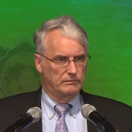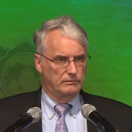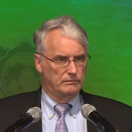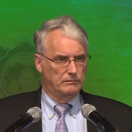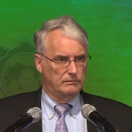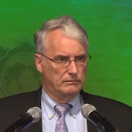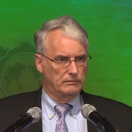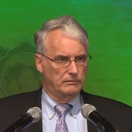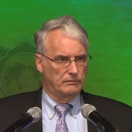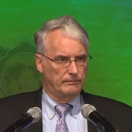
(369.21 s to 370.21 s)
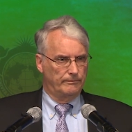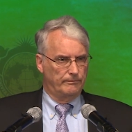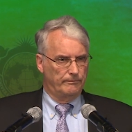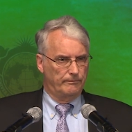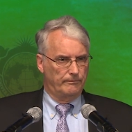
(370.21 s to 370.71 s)

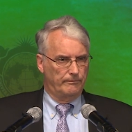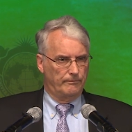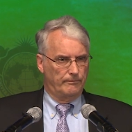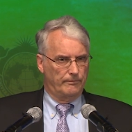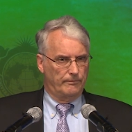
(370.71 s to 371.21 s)
(silence)